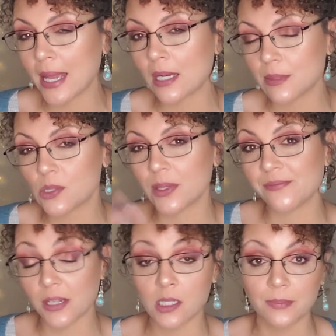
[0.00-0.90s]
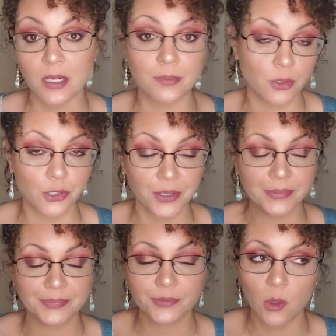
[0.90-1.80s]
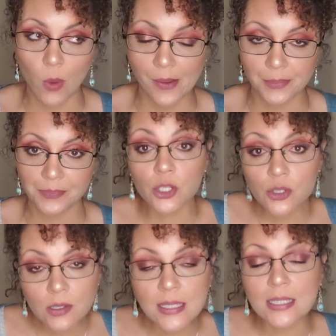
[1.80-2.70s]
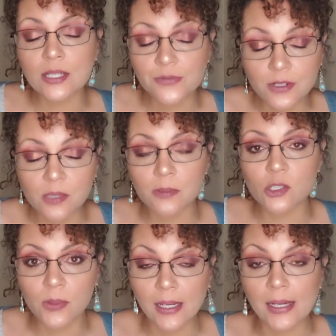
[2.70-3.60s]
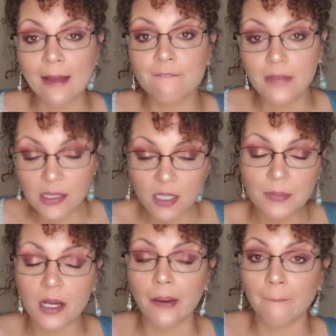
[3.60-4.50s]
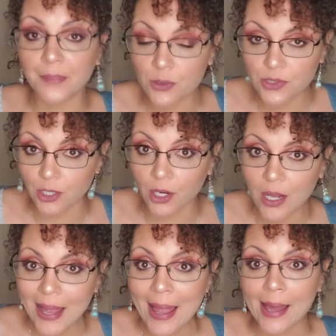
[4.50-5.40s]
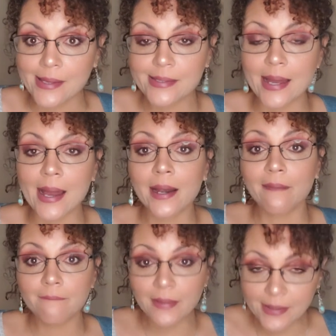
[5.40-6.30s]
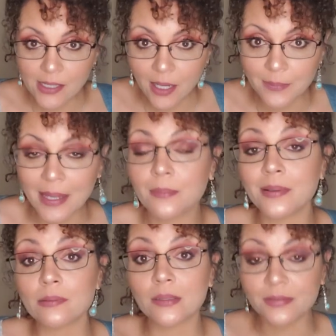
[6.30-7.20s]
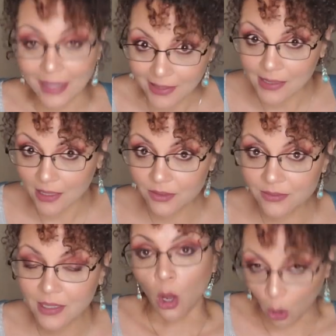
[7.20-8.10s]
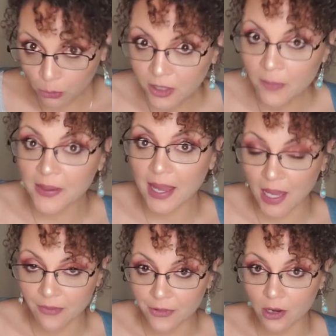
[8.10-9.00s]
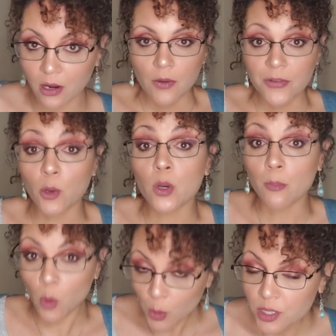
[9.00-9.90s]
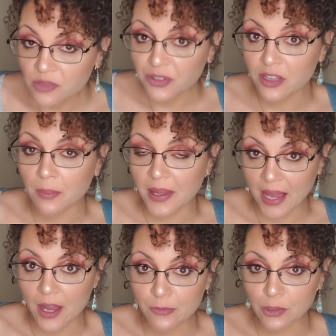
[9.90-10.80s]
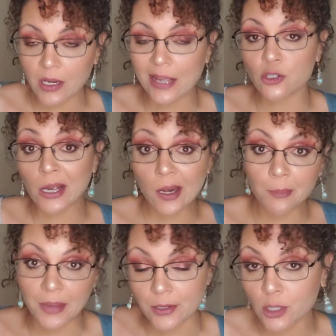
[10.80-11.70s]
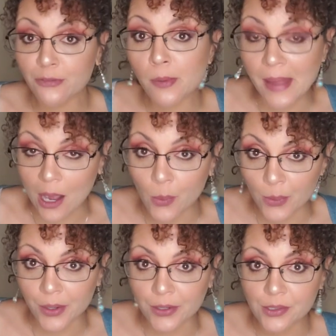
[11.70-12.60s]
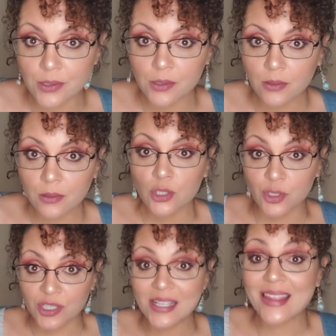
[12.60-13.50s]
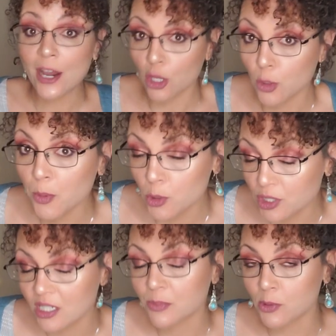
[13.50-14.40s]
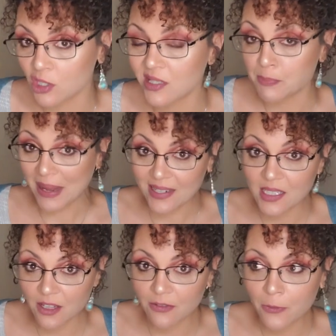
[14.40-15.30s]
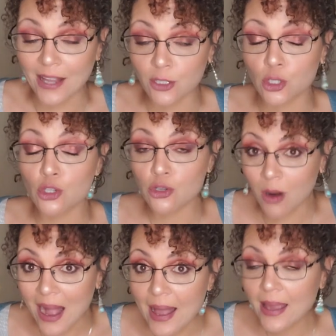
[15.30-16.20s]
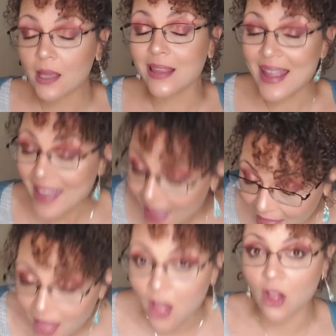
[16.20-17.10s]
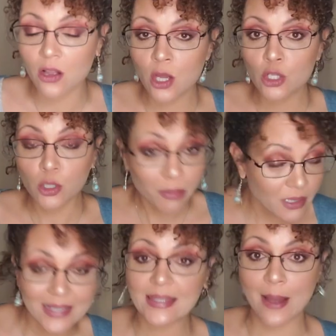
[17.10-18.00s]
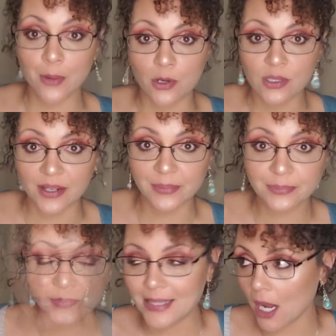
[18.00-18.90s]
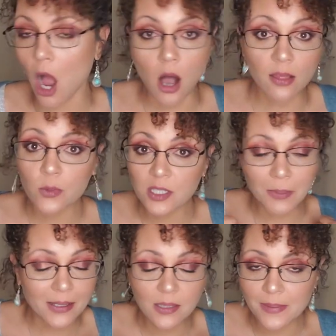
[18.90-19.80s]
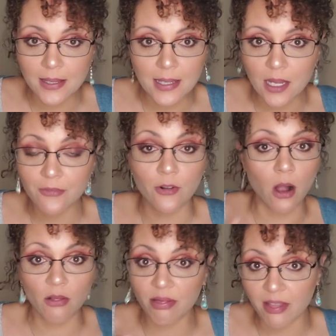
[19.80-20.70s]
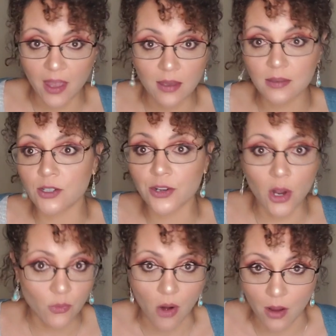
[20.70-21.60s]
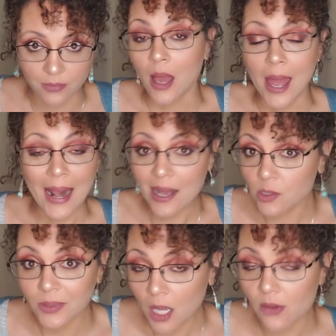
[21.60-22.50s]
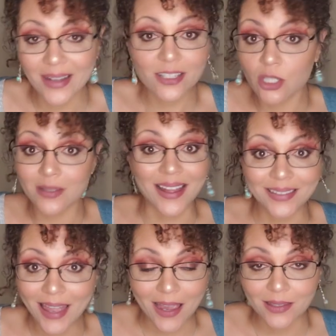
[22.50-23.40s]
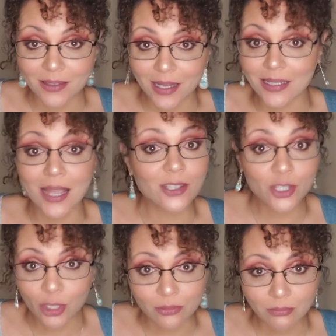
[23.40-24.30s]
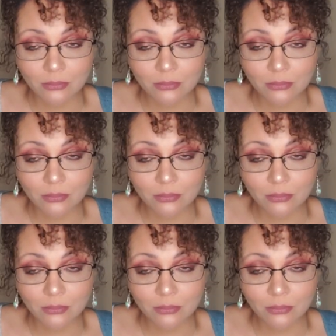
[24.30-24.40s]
line between victim and abuser? Well, usually the difference between a victim and an abuser is that a victim can be reflective, own their behavior, feel remorse for their behavior, and try to bend over backwards to see that other person's perspective and to try like hell to please that person and take all the responsibility for all the things that are going wrong. And as we know, that is just not the case. It takes two.